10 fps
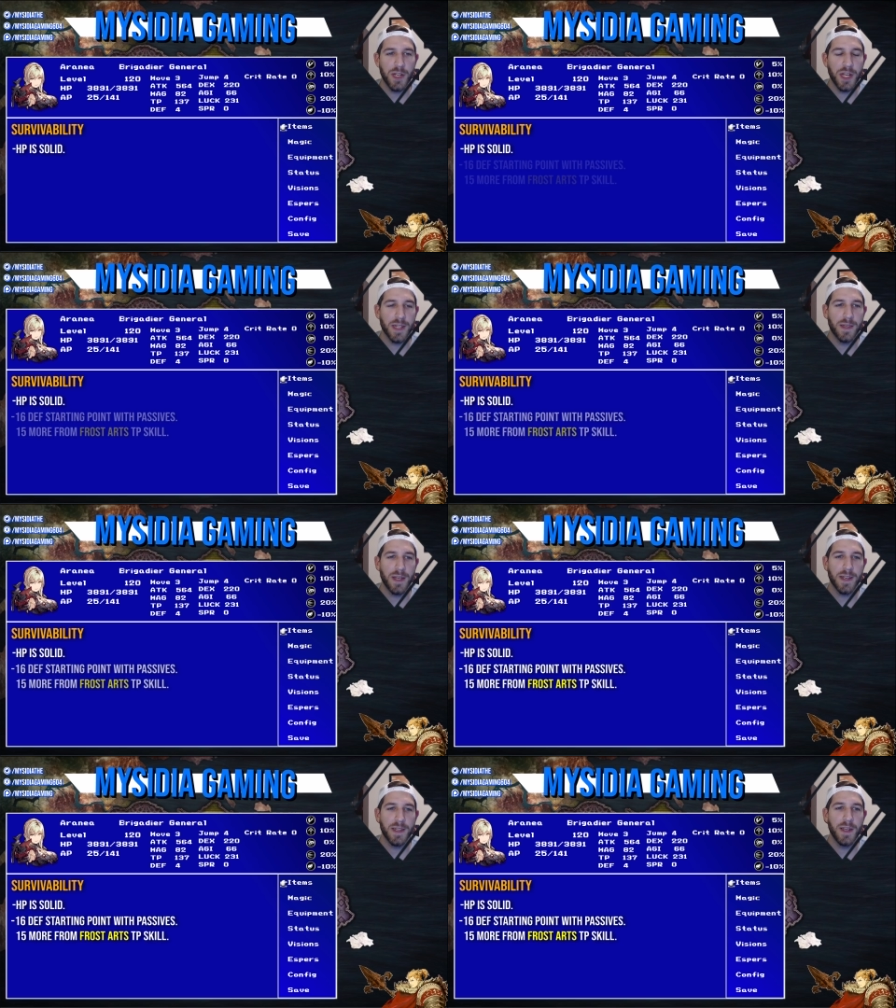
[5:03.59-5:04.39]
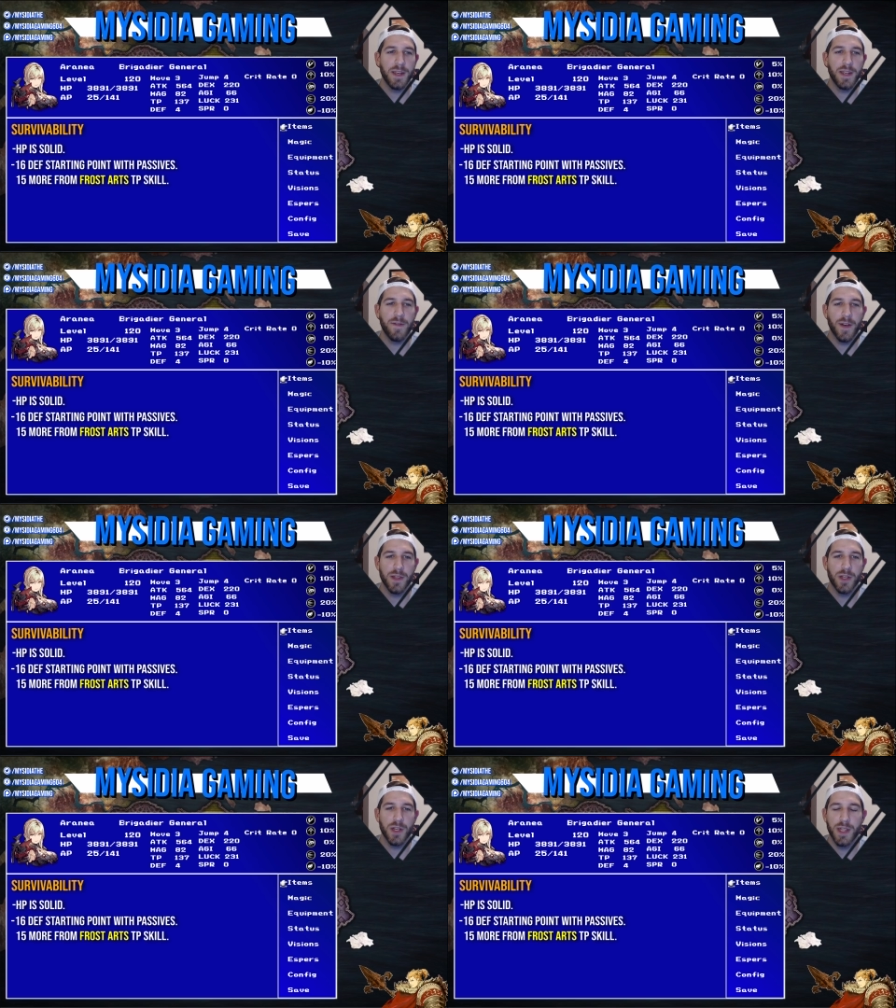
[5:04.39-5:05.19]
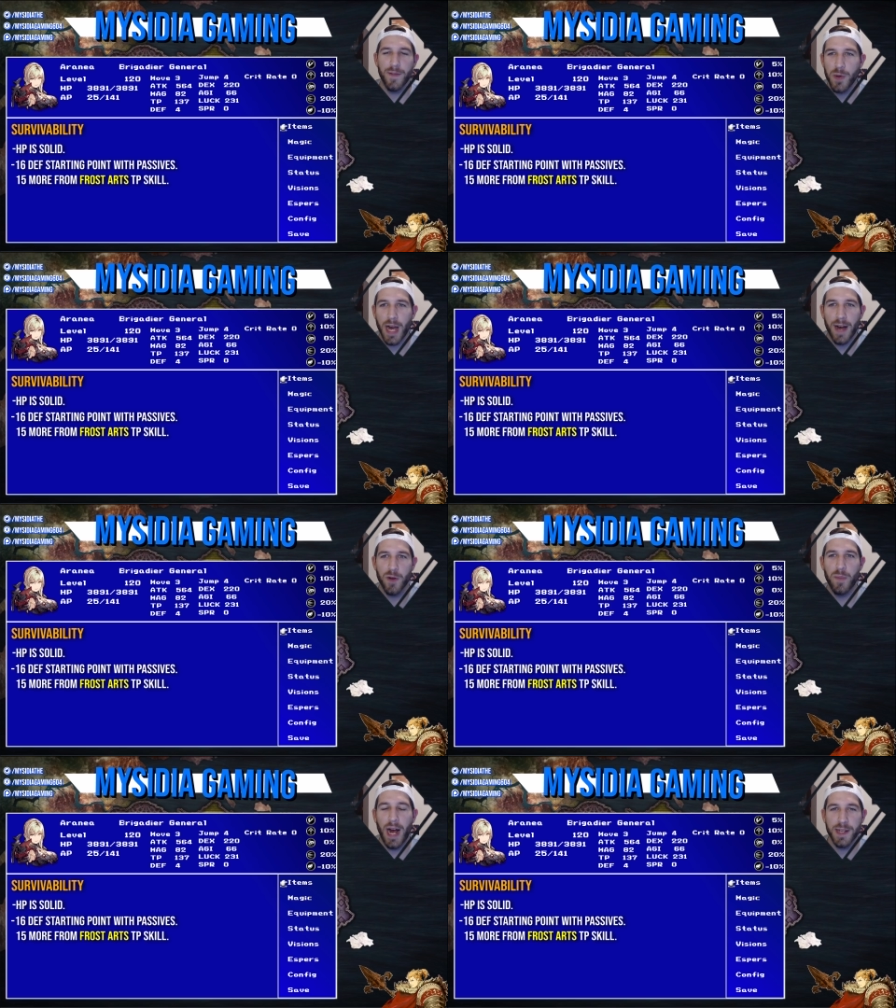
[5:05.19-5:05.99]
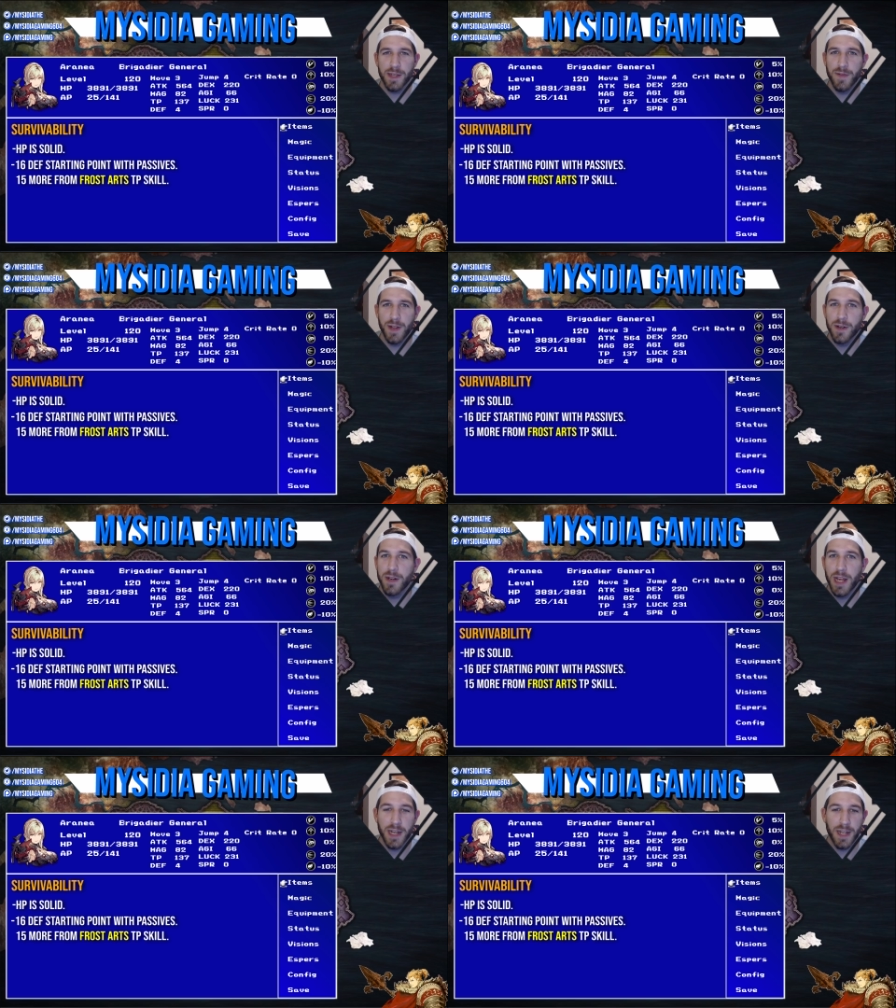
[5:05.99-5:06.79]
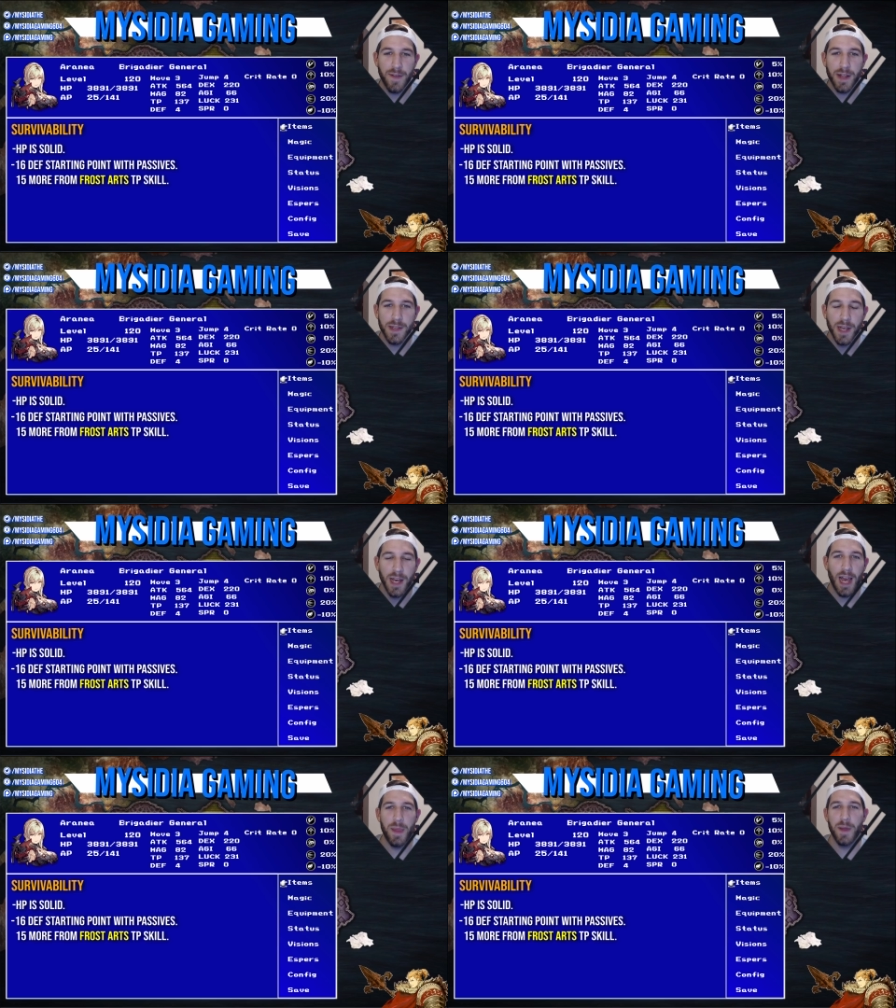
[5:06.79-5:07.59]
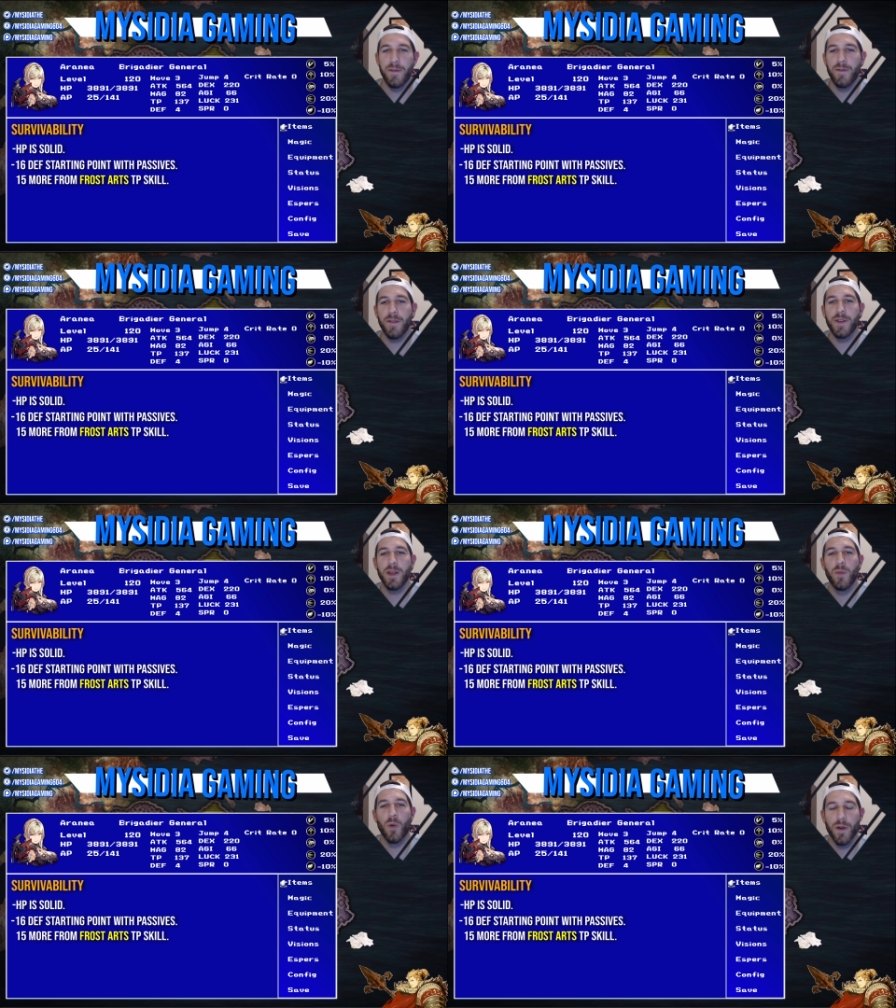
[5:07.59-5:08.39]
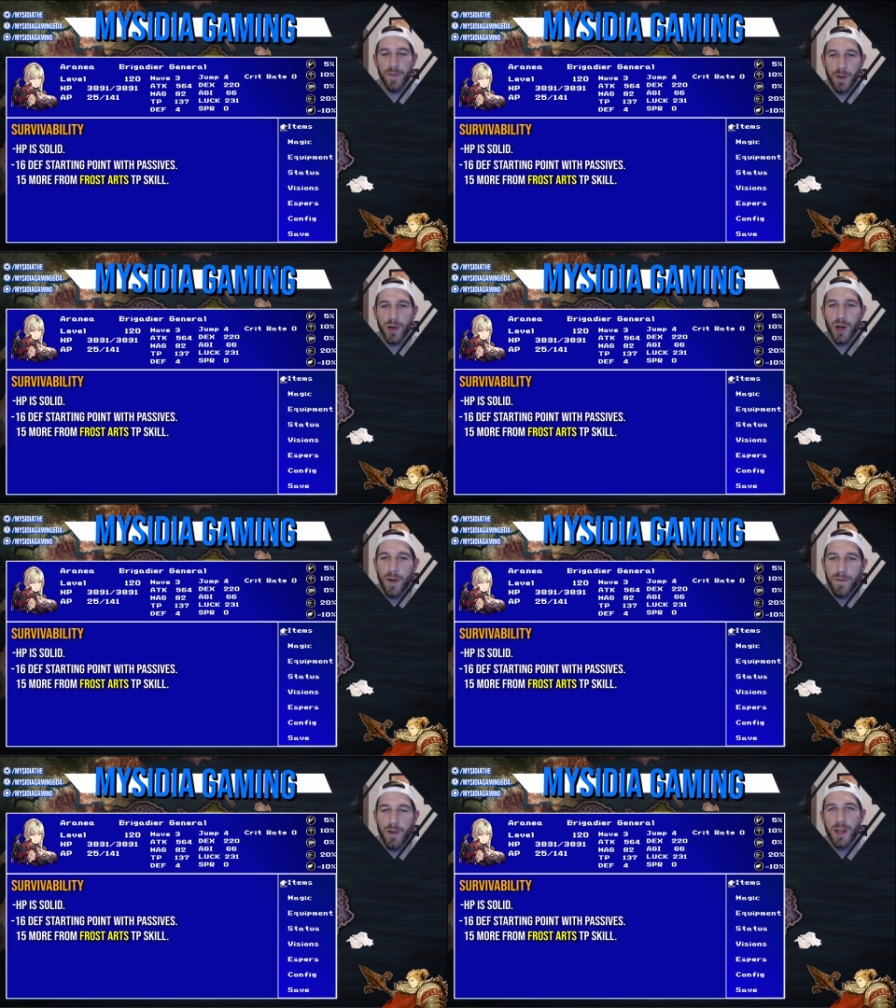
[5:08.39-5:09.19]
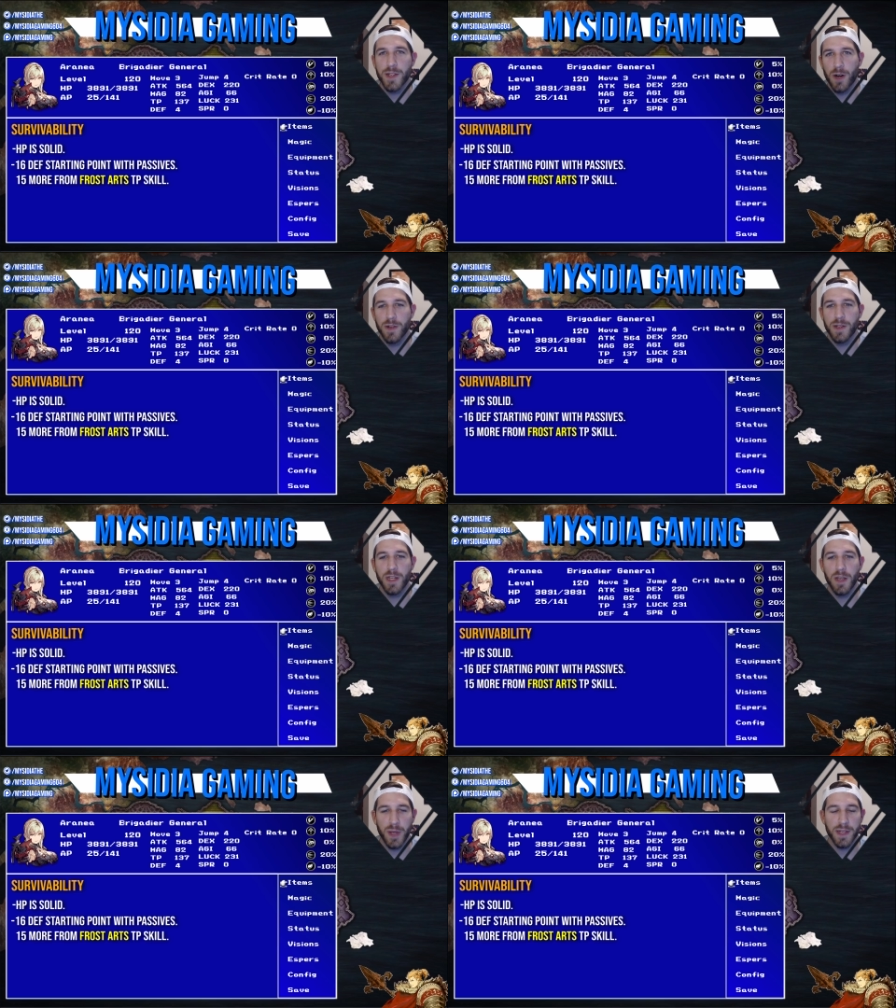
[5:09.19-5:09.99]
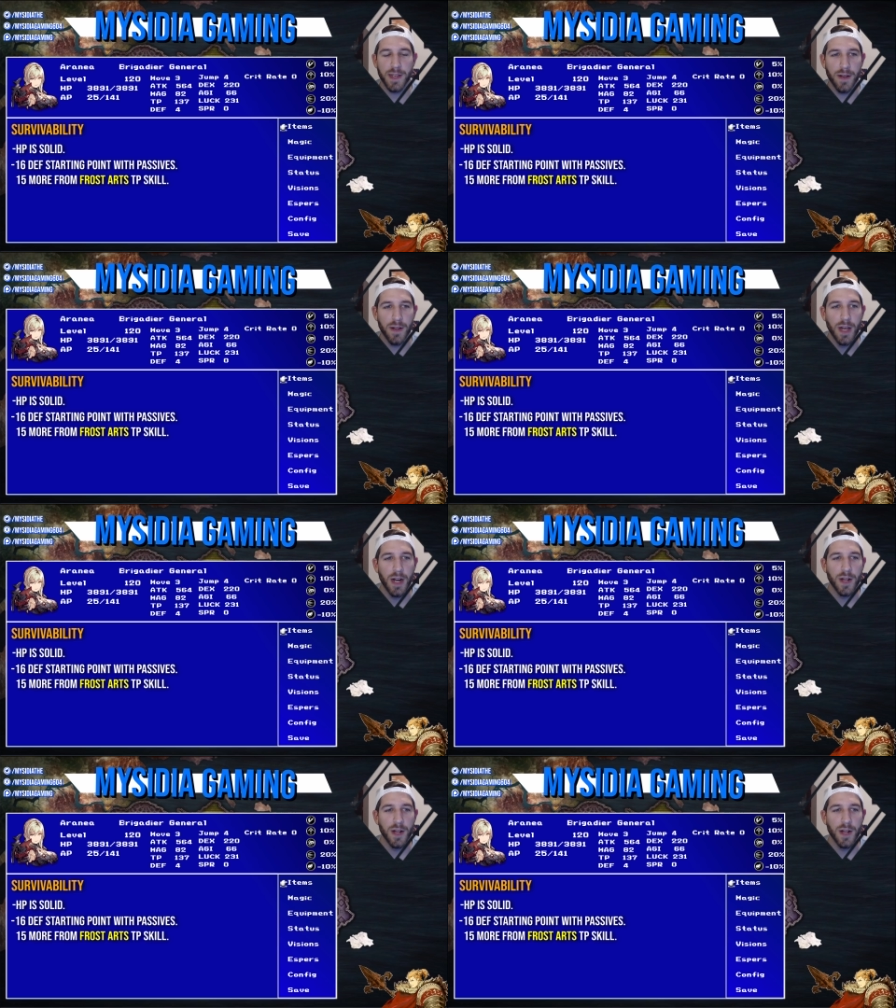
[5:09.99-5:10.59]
She gets 16 defense just if you have her passive and her innate defense, and then 15 more from her Frost Arts TP skill.